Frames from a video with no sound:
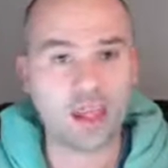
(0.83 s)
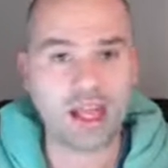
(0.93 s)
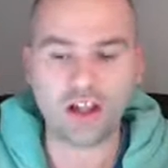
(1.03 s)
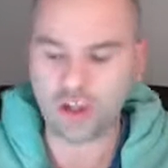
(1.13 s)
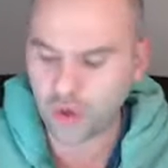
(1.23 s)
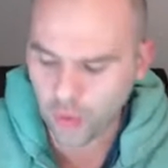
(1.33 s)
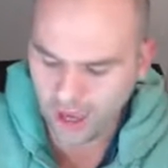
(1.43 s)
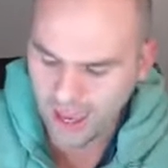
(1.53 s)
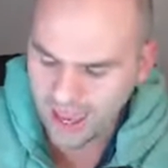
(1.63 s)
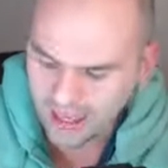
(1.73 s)
Hello
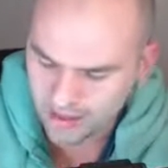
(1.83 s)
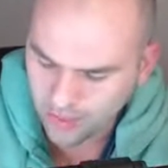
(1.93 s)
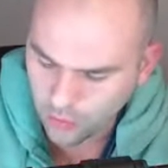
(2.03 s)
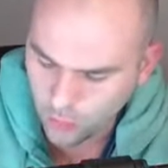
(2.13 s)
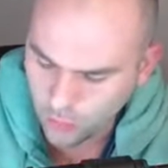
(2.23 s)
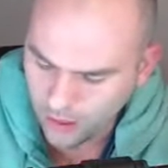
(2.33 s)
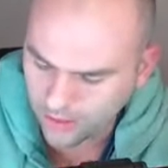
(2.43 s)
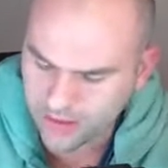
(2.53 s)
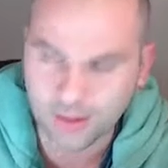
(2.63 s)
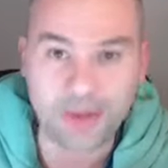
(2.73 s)
and
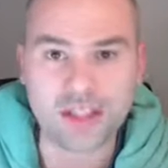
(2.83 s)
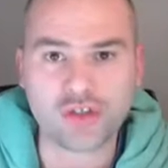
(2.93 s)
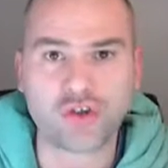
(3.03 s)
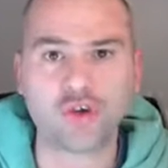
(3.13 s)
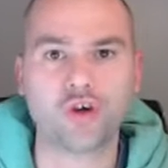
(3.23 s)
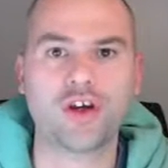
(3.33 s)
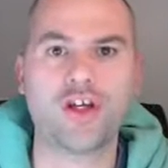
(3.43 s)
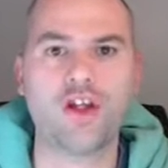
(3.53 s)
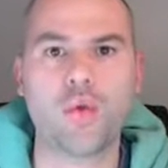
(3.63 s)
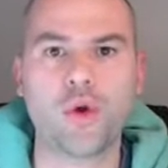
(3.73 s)
welcome. In this
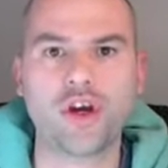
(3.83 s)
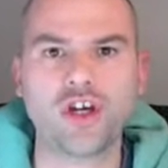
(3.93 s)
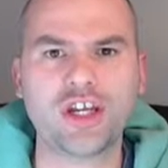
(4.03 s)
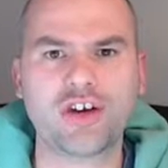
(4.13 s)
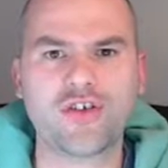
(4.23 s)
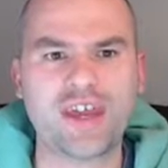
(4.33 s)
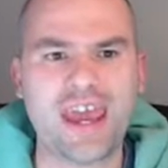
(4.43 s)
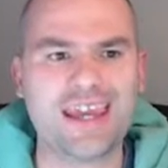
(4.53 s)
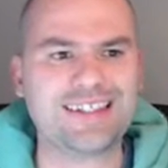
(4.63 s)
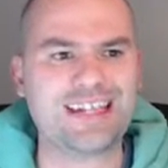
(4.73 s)
tutorial, we are going to
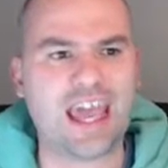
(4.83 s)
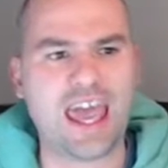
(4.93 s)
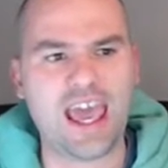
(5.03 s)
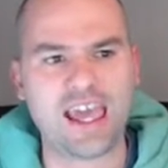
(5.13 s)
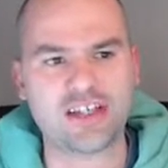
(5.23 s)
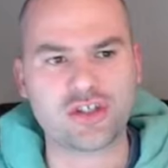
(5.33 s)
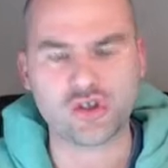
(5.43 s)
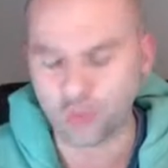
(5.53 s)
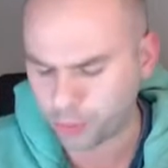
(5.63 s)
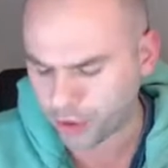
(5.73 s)
create a
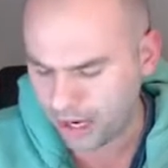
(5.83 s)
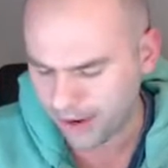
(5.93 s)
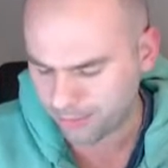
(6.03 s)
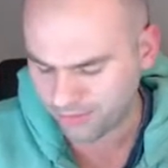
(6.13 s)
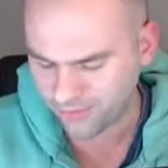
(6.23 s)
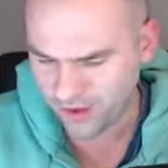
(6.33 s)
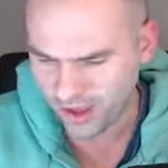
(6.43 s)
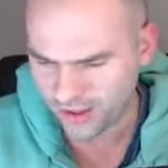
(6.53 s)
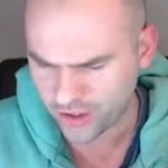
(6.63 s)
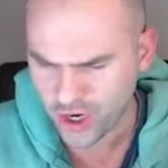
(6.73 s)
super
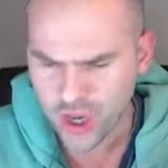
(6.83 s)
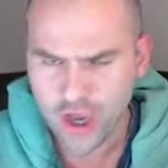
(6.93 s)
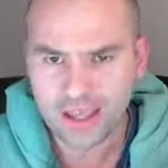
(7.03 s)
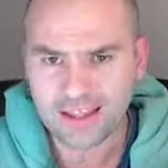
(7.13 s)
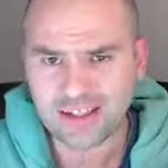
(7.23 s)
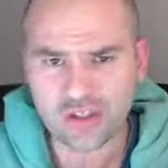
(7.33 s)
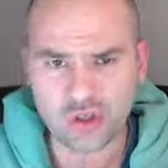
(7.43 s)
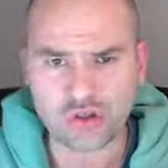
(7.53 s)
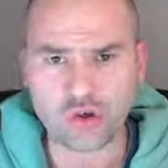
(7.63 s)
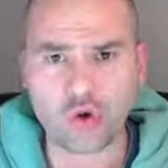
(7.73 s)
amplifier. This is
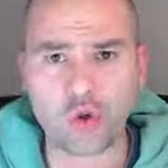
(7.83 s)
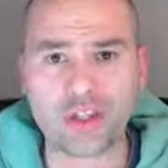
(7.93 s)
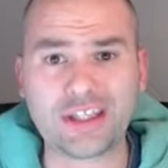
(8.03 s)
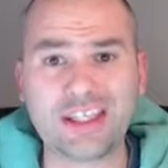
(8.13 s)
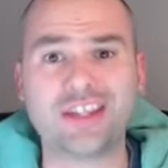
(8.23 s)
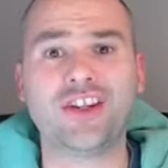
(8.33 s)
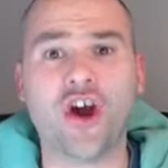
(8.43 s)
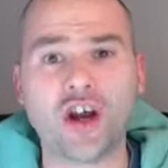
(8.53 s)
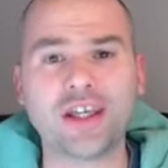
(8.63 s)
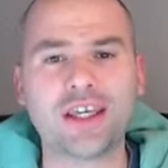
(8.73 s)
also called the
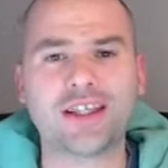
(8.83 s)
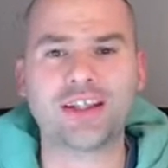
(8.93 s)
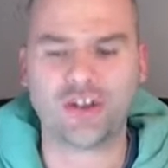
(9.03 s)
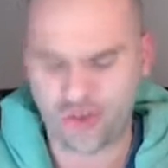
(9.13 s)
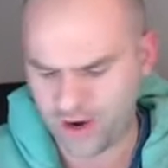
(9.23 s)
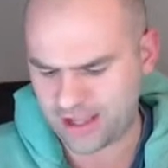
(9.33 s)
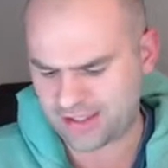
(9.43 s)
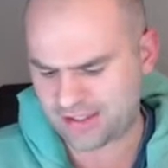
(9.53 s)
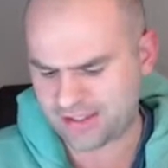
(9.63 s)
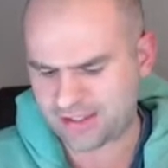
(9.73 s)
Darlington
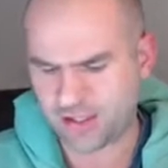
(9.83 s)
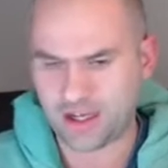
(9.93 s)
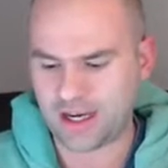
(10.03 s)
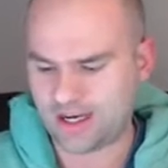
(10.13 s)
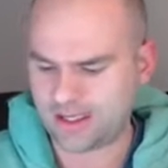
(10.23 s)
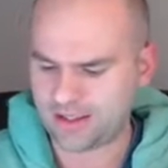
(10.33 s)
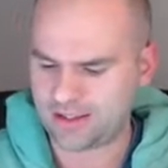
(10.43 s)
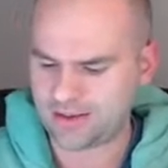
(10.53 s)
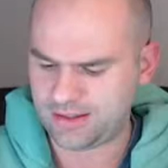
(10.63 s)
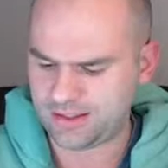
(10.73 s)
transistor and it
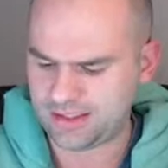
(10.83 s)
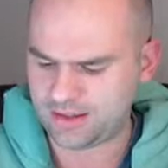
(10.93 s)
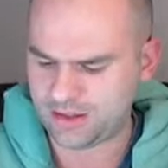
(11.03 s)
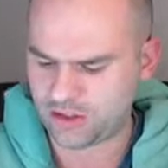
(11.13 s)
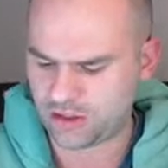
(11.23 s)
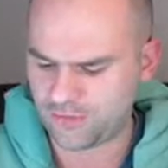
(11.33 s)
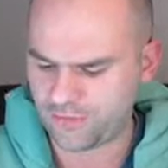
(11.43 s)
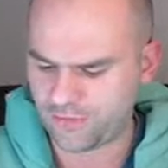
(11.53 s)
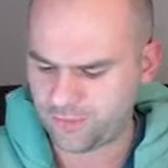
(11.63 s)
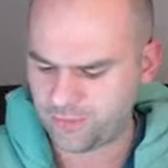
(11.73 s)
consists
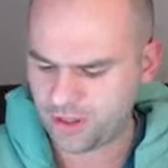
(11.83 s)
of